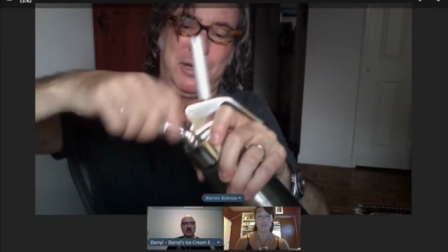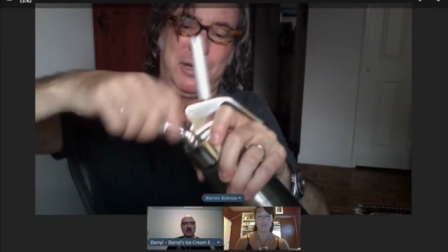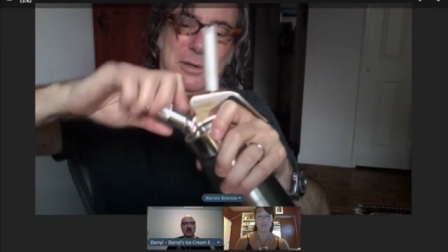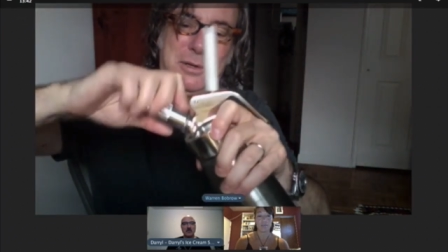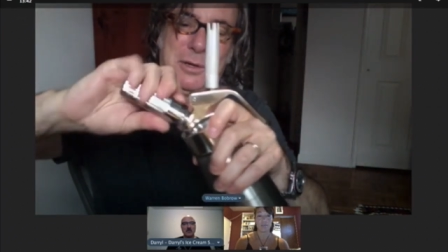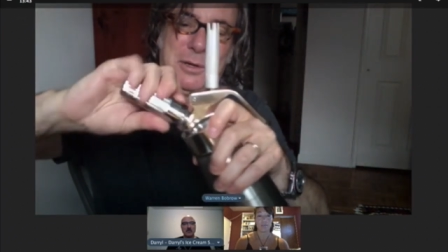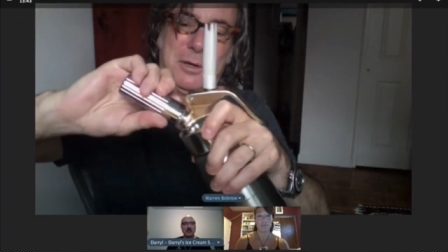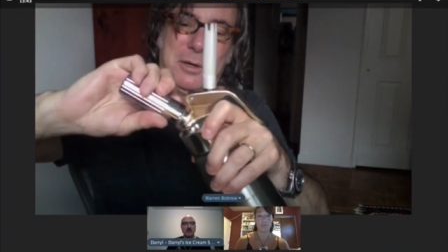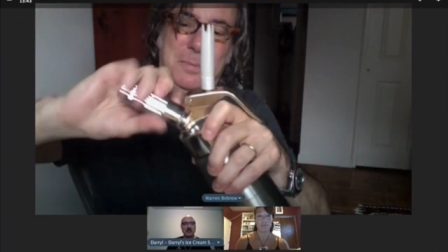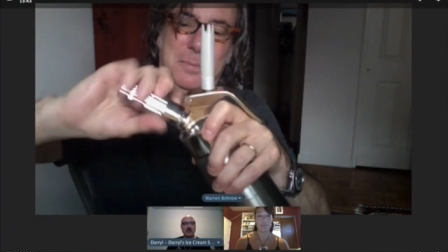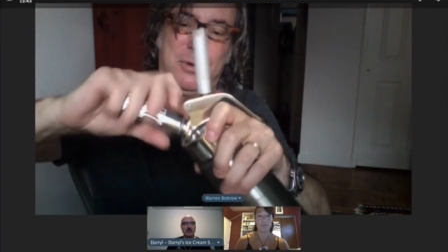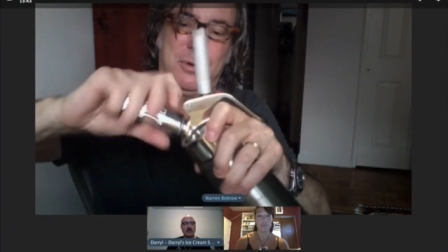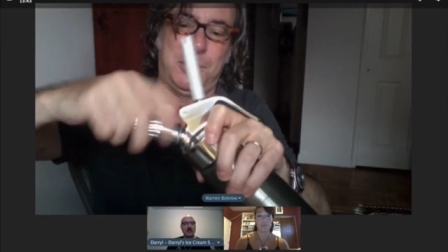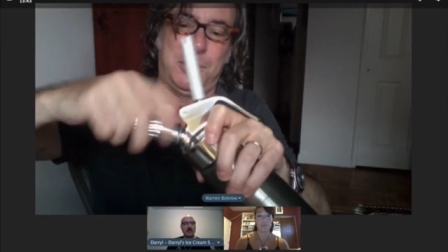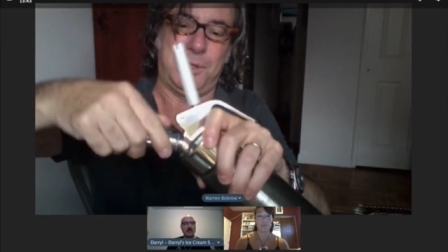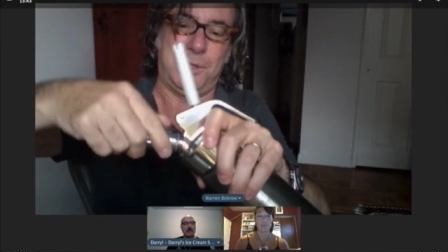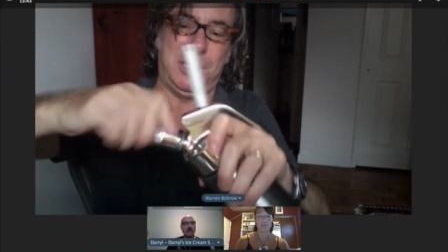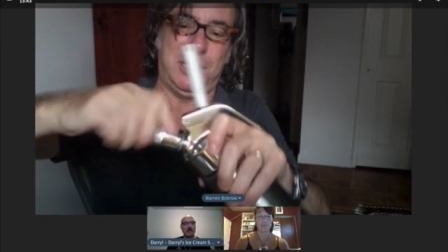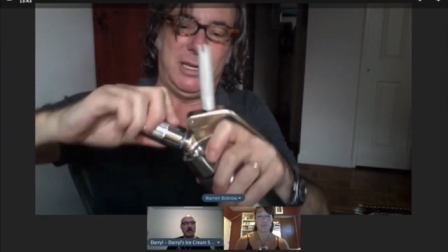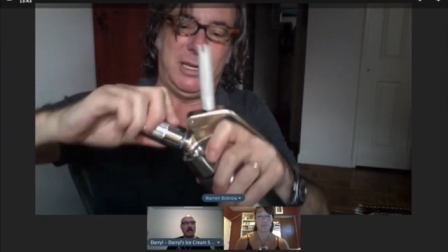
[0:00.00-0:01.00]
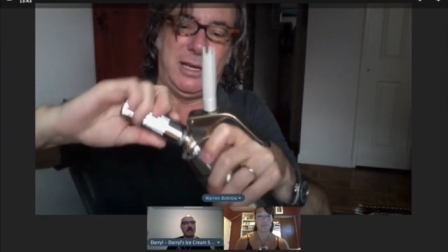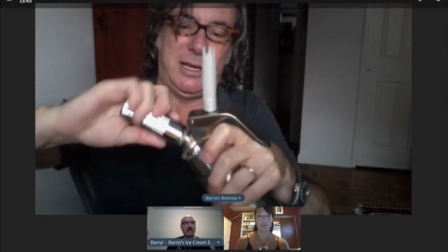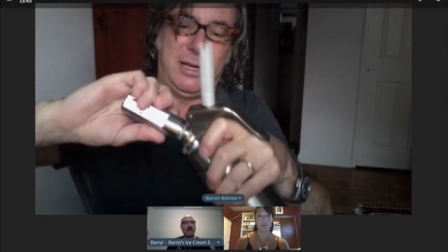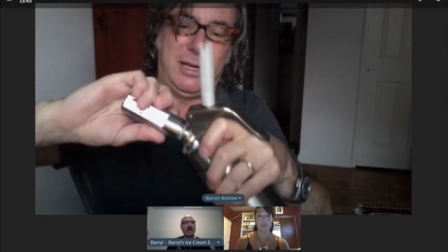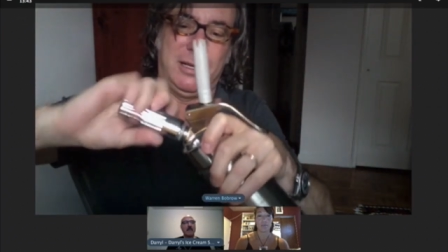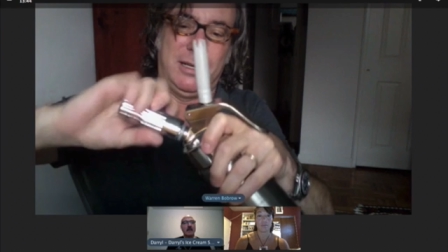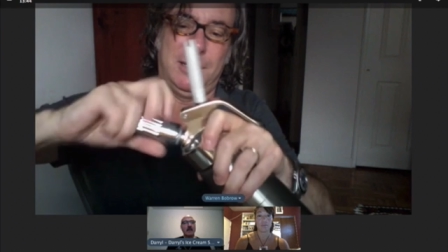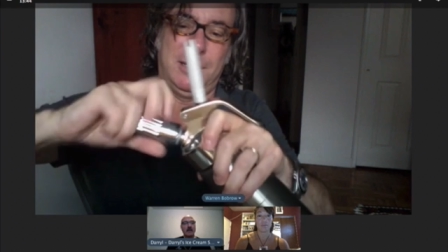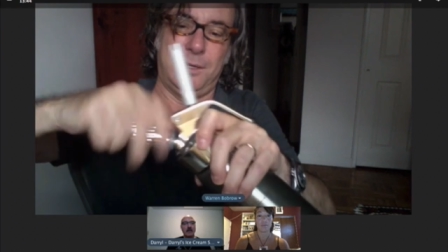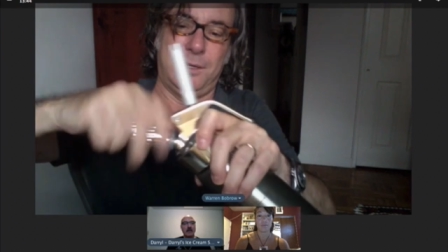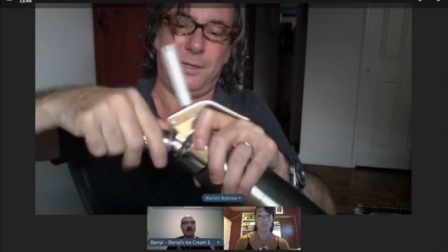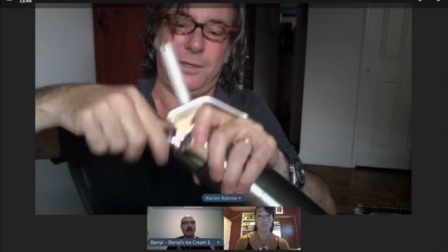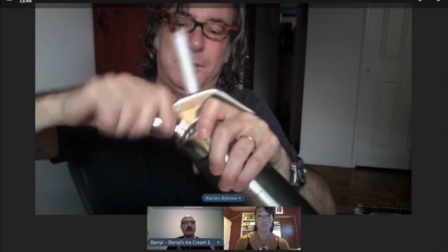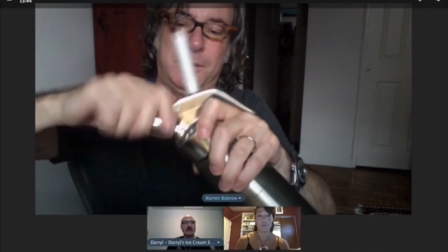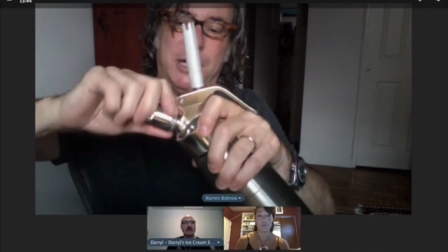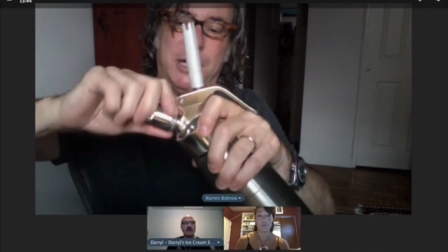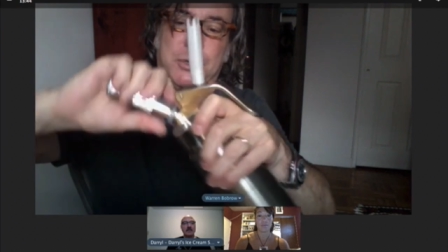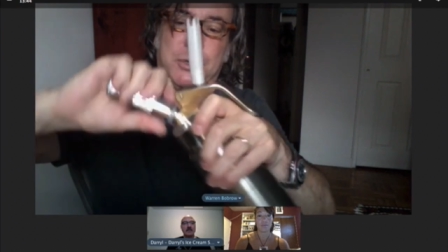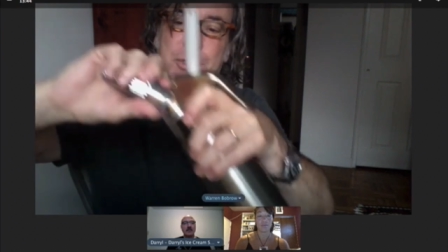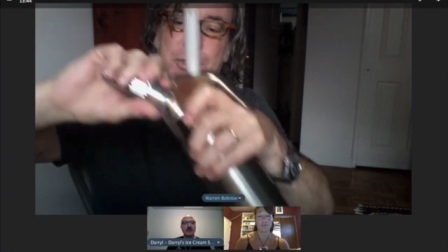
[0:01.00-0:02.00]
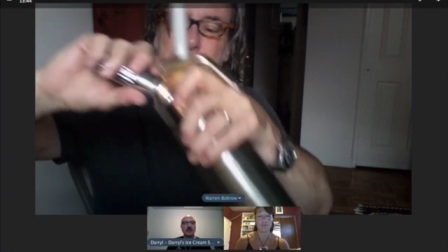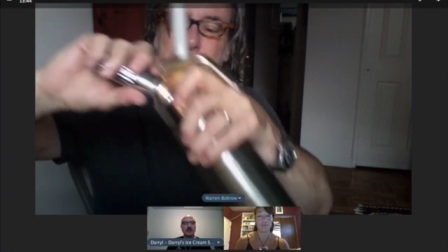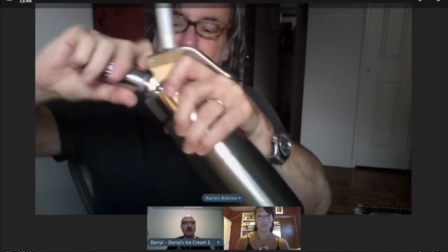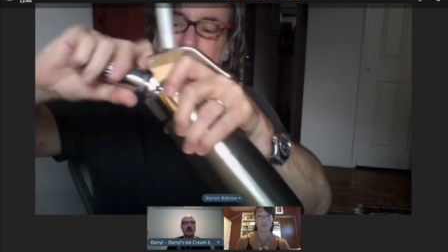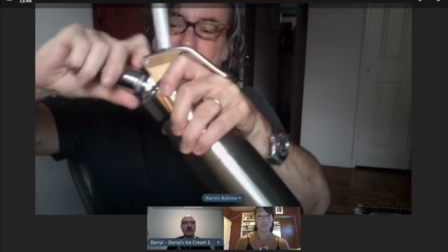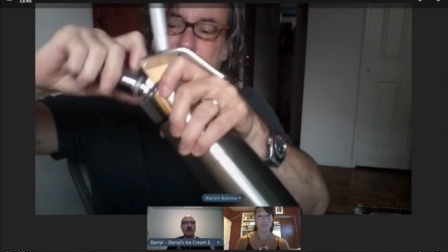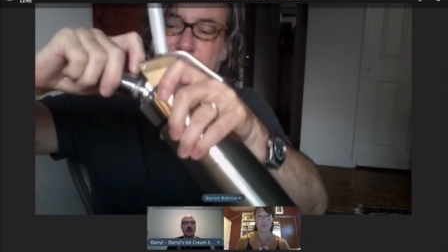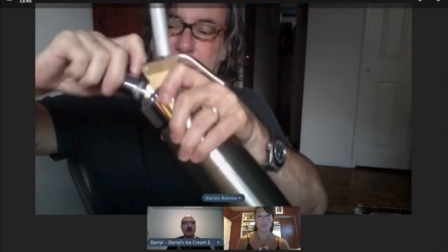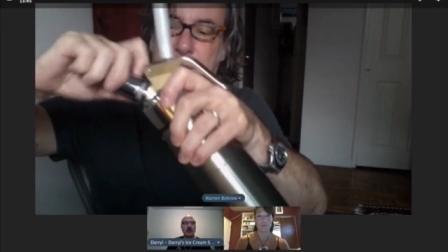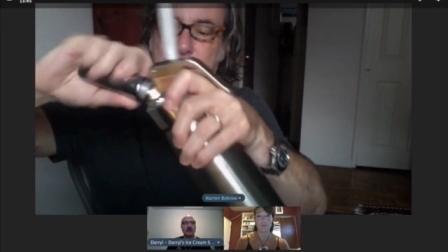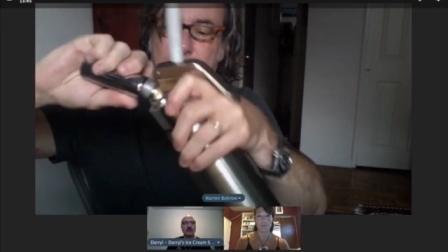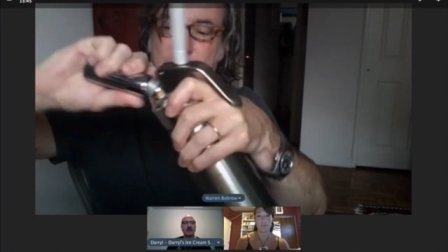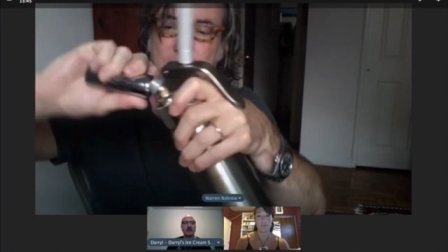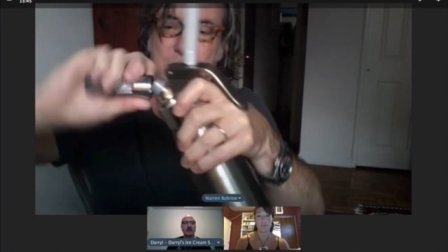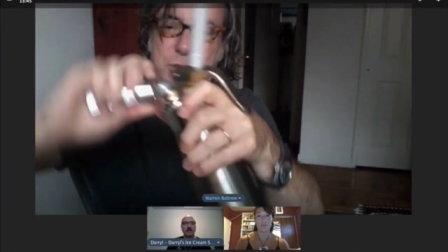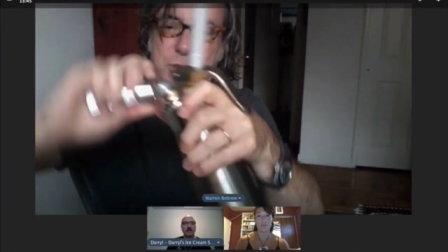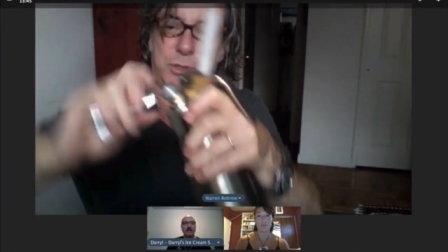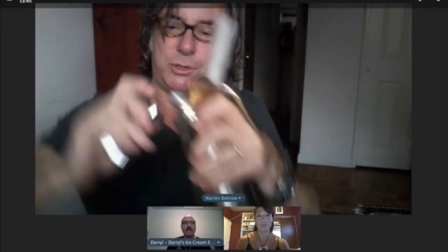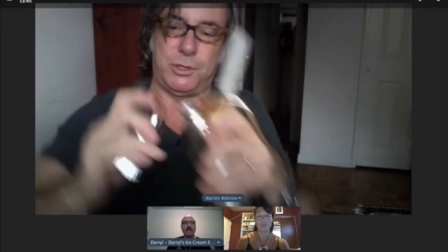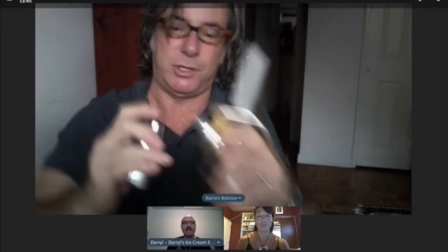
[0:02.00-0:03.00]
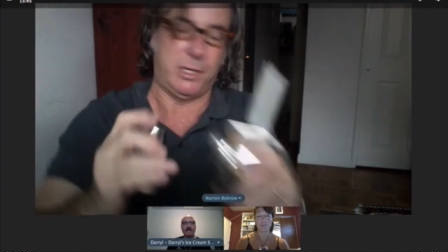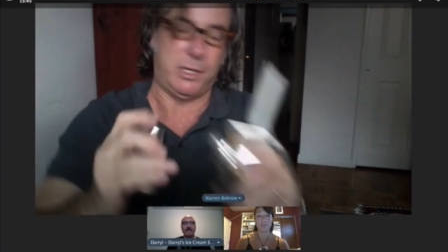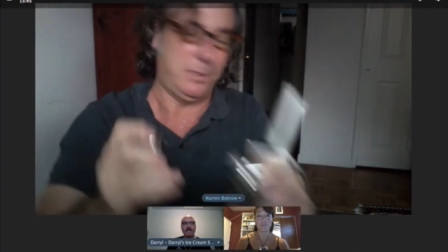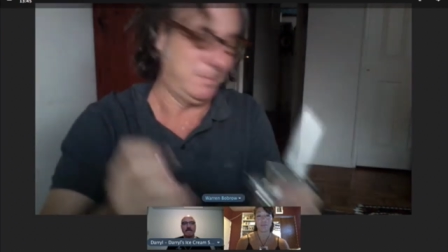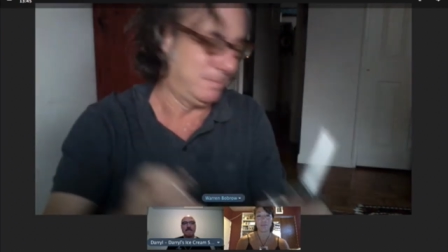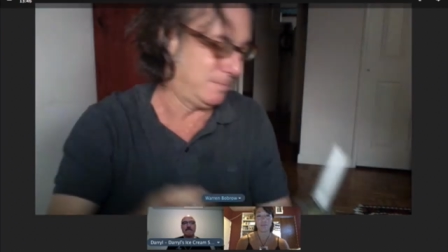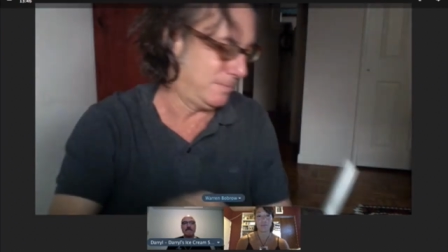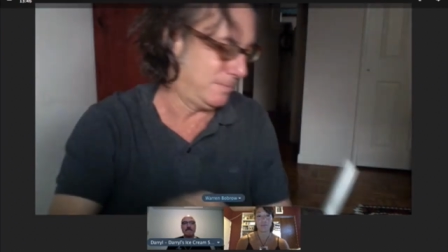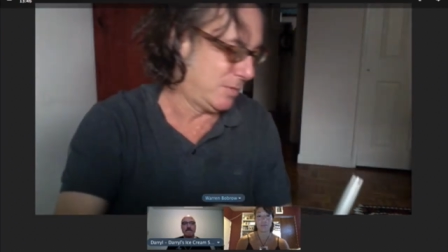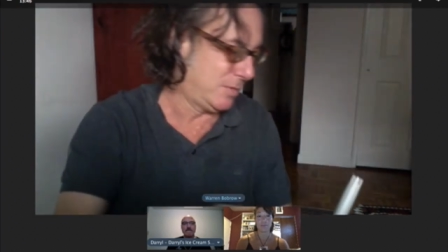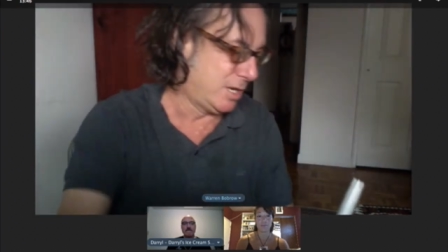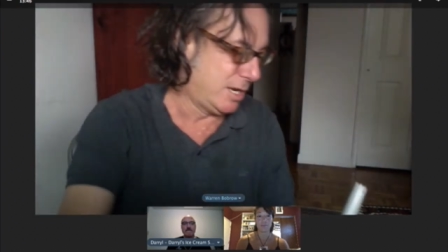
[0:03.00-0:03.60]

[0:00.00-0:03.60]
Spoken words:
that you're going to put the nitrous oxide cartridge in.